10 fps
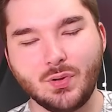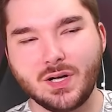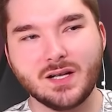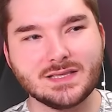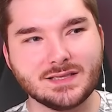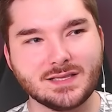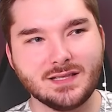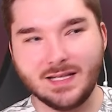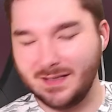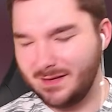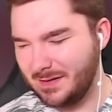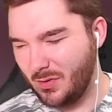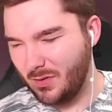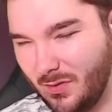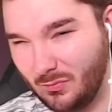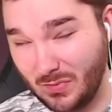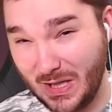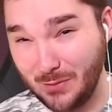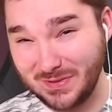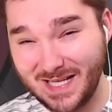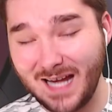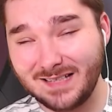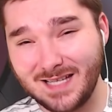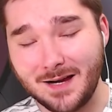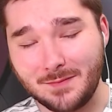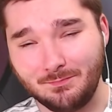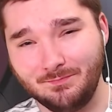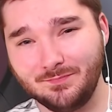because it's it was nighttime.